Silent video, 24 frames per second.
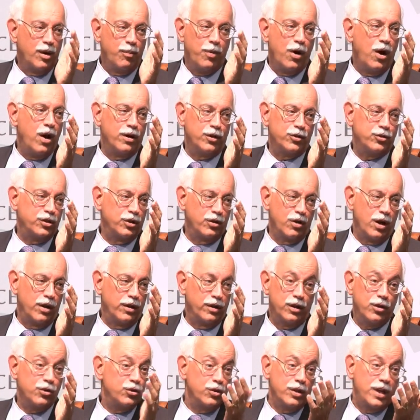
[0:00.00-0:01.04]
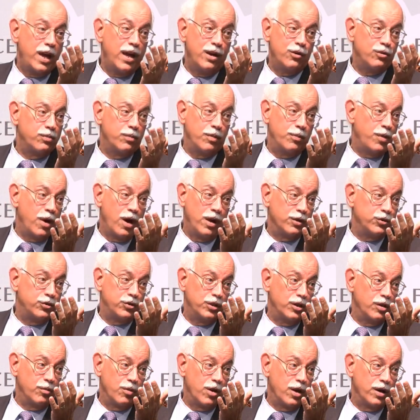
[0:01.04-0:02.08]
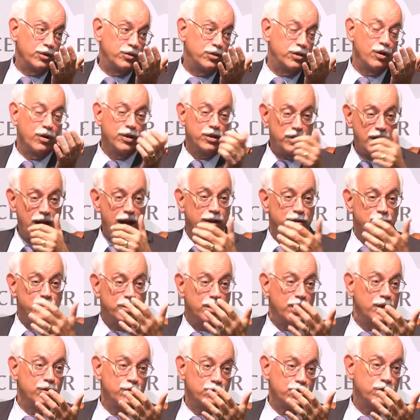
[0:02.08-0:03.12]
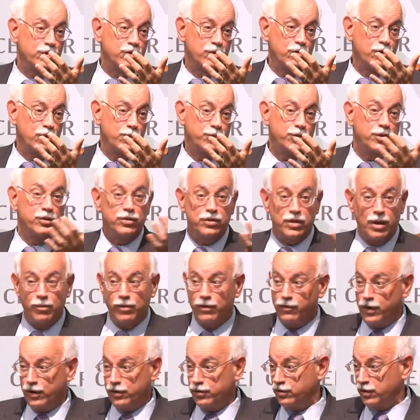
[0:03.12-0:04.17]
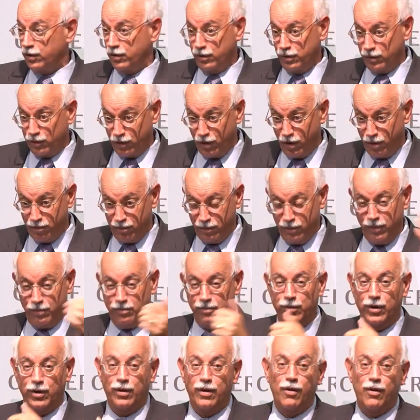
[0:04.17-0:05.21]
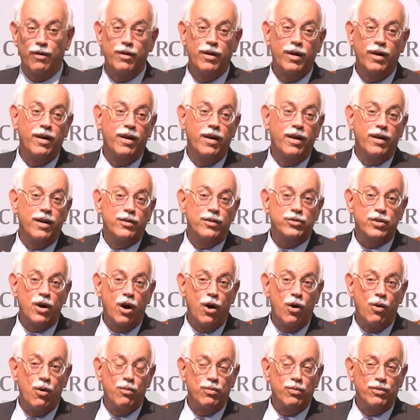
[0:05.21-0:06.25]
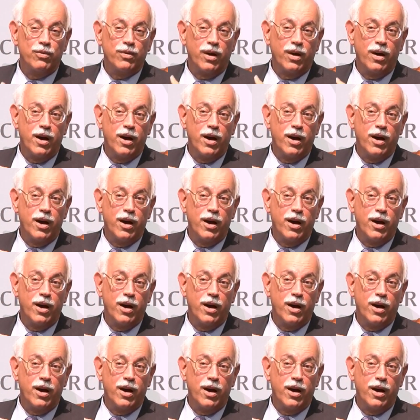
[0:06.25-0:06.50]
abolishing all the, because you can't abolish the earmarks. They're attached interest groups, and some of us are in the room, you know. So